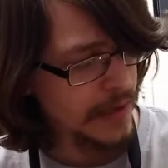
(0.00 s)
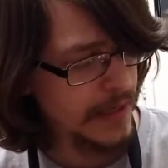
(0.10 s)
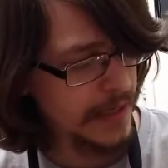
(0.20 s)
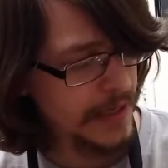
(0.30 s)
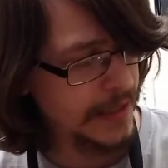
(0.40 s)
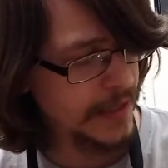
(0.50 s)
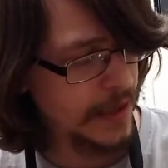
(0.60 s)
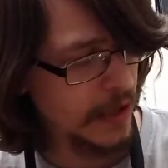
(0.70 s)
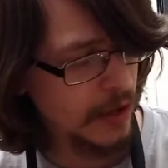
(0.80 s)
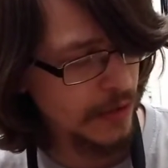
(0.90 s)
C is going
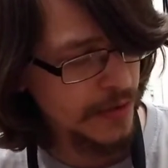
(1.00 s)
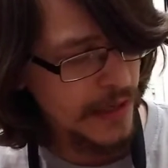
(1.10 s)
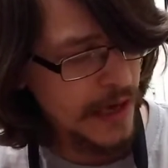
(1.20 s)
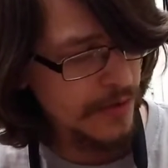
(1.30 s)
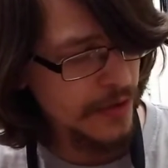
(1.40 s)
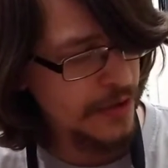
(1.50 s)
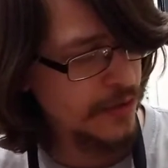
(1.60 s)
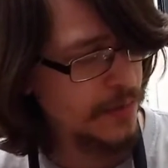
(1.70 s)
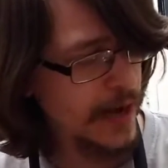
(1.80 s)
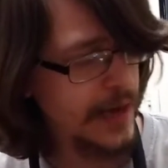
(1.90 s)
to close down the
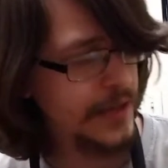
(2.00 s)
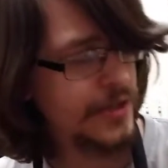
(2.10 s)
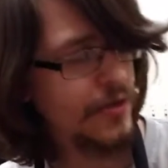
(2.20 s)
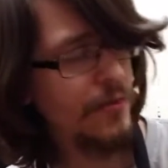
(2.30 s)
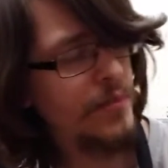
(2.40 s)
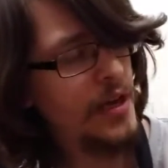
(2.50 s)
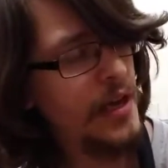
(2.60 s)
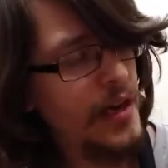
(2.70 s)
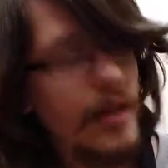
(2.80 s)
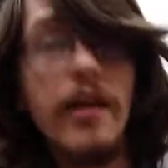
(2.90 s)
2 pads. So
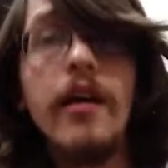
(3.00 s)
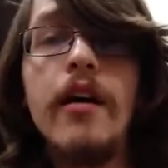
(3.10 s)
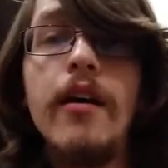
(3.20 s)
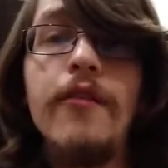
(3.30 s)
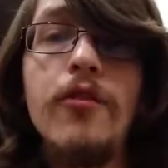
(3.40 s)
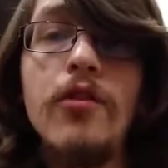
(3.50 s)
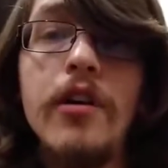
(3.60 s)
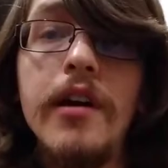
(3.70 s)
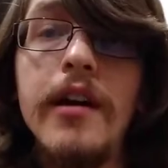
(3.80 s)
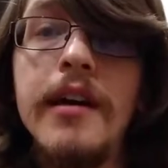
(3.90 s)
B, if you
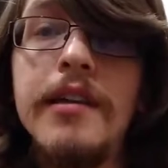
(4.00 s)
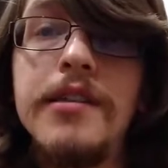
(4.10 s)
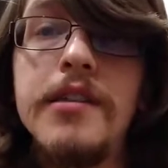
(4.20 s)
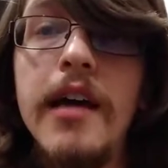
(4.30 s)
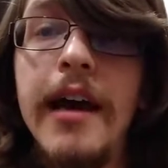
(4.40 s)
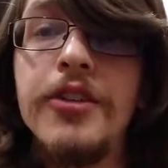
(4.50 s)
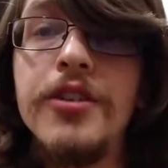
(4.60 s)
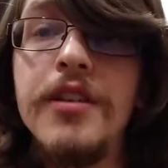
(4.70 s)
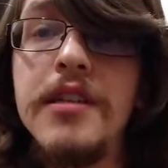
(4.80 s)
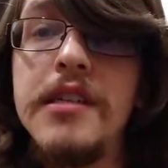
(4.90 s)
look, is
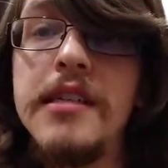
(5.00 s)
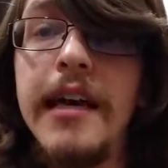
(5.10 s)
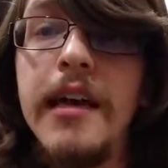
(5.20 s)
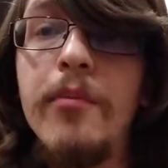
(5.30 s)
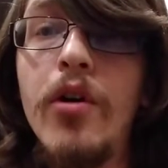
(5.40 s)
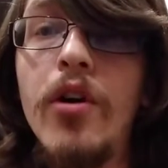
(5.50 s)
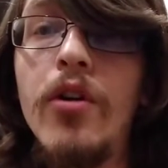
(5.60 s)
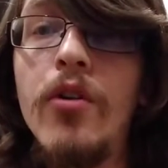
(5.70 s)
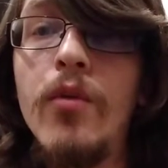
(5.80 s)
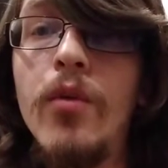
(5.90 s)
actually the second
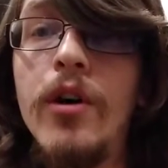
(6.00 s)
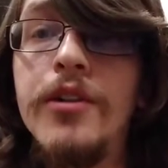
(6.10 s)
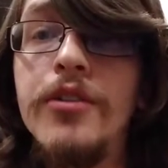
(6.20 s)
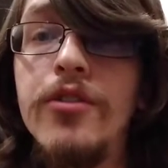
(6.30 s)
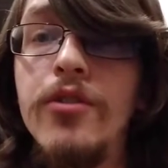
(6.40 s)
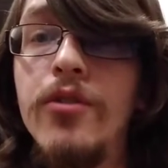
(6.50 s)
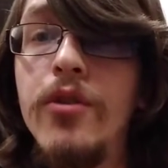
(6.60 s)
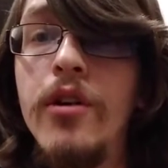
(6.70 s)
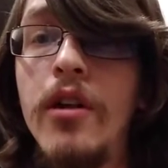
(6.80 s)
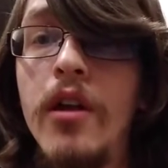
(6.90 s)
pearl, 1,
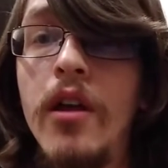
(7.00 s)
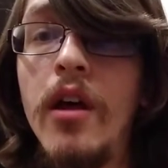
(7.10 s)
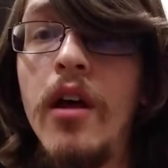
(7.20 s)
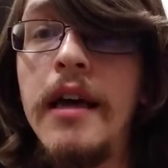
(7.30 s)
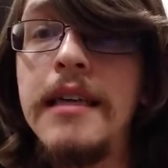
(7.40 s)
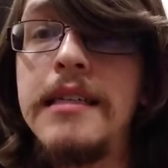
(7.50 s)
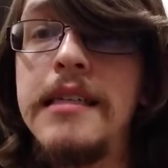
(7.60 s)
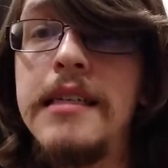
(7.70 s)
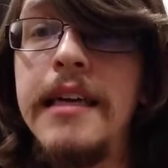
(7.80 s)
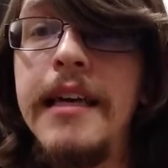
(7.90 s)
2.
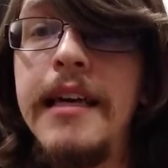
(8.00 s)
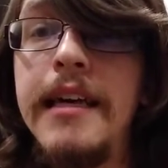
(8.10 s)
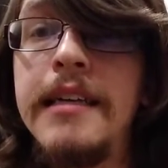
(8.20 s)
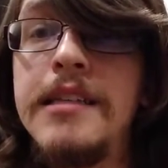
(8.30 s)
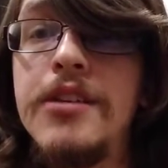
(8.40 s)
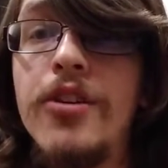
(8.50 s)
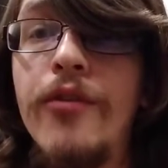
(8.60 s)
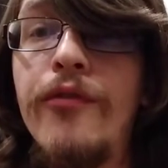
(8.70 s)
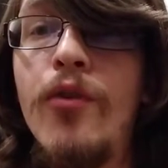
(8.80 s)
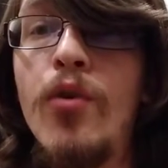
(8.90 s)
C is your
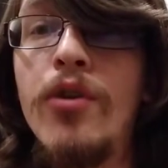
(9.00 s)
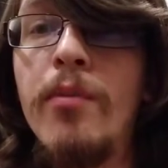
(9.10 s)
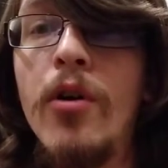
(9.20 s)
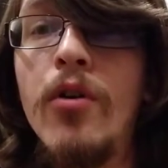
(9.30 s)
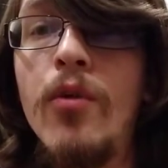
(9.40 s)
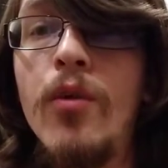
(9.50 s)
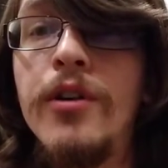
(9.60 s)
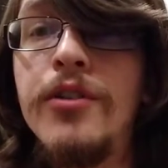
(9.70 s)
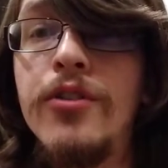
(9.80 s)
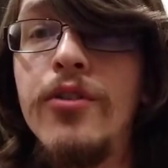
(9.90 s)
4th pearl,
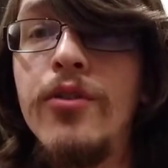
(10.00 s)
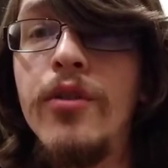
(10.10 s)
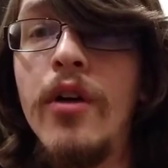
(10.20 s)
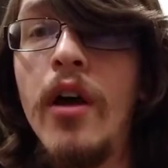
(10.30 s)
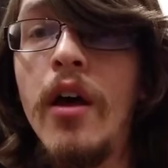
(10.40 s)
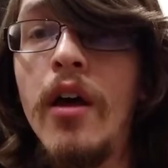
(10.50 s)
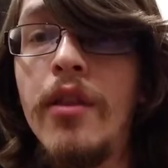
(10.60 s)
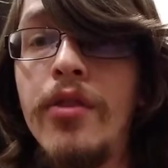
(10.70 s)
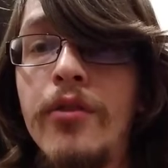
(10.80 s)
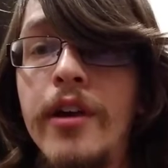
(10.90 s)
1, 2,
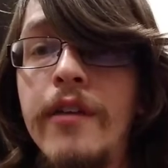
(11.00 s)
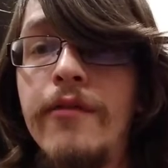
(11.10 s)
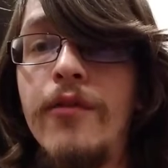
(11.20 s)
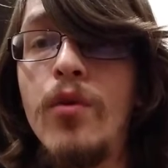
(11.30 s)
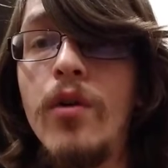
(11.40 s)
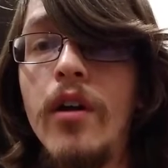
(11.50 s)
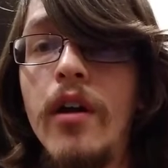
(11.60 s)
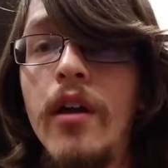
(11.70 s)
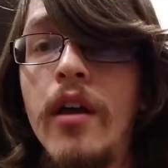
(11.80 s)
3, 4.